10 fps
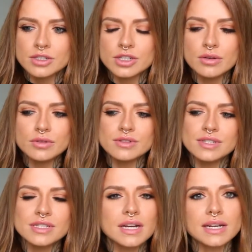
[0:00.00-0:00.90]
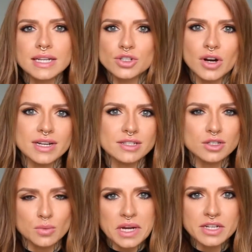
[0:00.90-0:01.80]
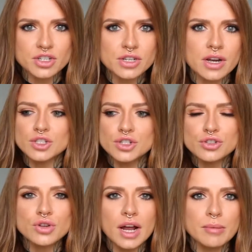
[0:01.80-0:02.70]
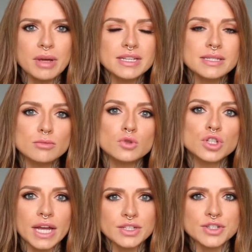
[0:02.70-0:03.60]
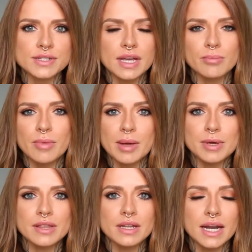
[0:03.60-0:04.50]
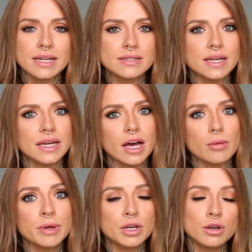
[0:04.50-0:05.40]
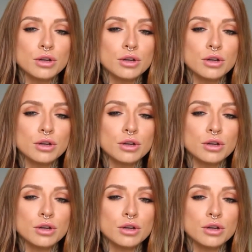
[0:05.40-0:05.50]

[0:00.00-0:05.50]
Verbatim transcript: Don't suddenly try and switch. Just try and make small changes, like maybe the next day get up at